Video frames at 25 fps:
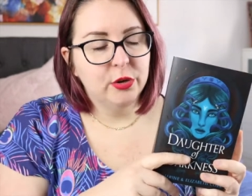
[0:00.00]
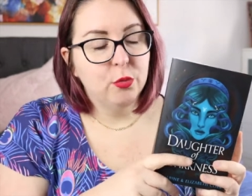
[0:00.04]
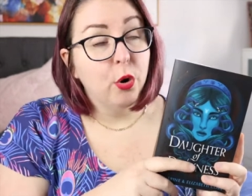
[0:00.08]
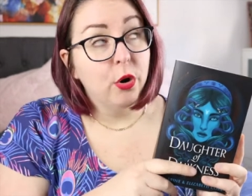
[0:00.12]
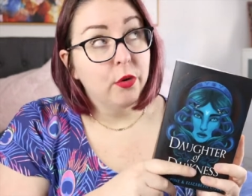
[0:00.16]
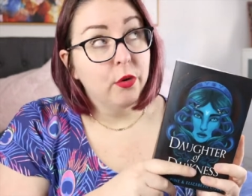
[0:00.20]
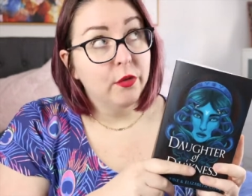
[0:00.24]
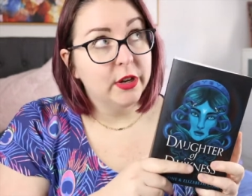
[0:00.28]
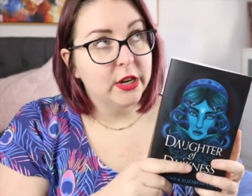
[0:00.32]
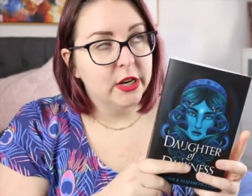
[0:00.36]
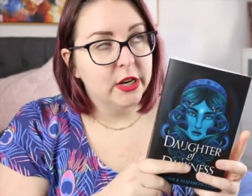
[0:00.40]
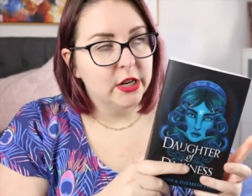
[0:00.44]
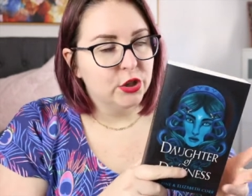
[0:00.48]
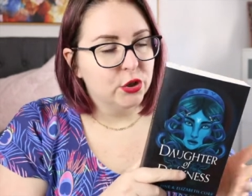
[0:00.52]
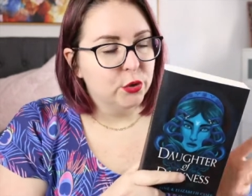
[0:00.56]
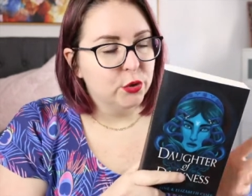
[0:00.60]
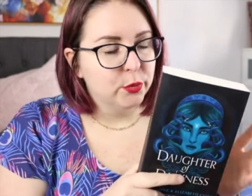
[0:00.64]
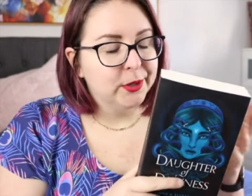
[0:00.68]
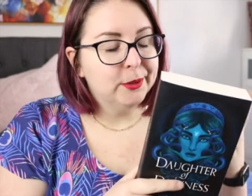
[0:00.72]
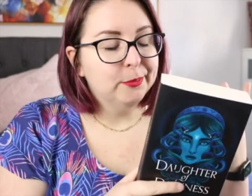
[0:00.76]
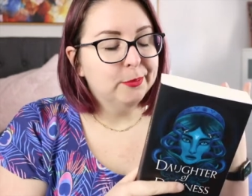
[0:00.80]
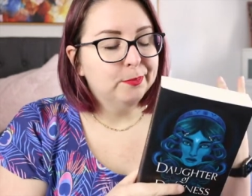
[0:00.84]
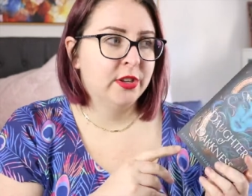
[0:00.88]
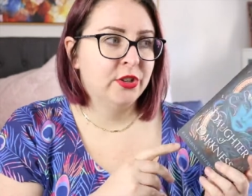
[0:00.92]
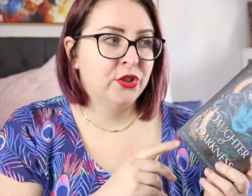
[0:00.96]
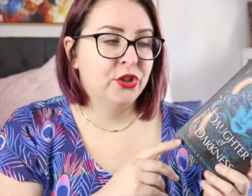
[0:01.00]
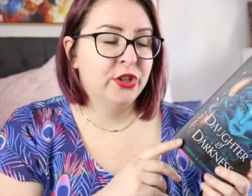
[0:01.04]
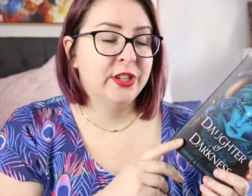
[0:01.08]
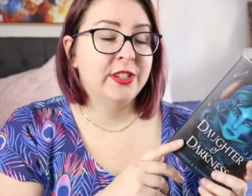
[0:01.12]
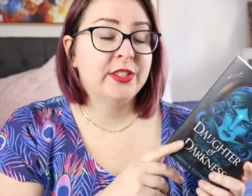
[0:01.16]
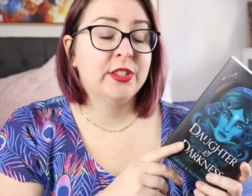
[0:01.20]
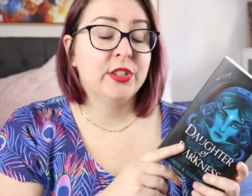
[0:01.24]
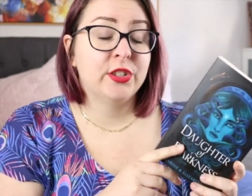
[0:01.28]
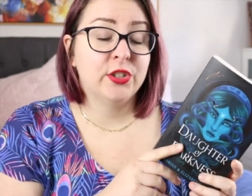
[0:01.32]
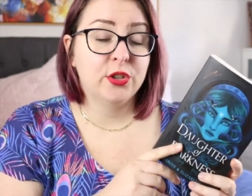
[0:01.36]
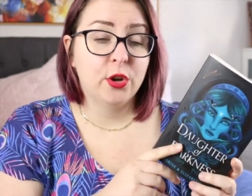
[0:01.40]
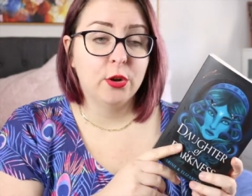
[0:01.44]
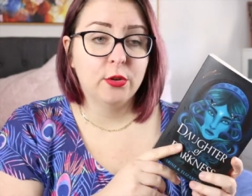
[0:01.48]
woven into it. She is
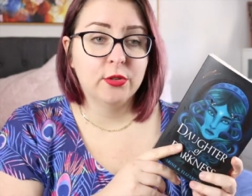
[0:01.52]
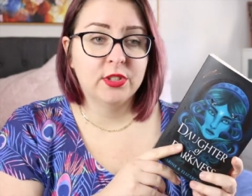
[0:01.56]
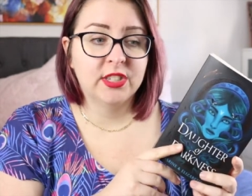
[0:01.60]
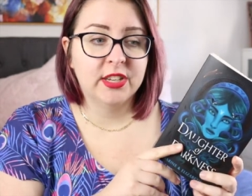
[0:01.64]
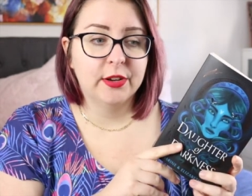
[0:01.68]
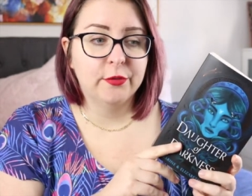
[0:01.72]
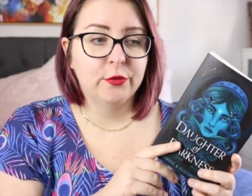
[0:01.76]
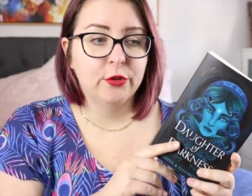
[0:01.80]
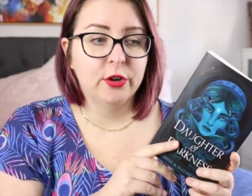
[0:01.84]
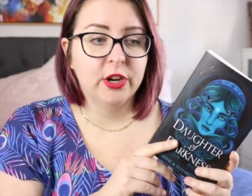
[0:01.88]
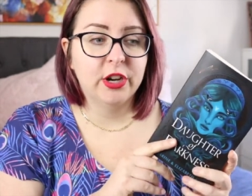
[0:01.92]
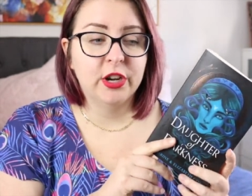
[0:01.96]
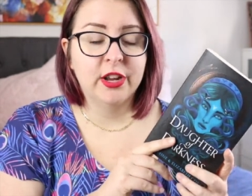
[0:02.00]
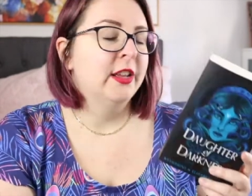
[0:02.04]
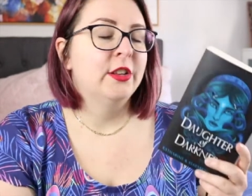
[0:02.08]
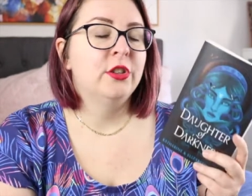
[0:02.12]
a soul severer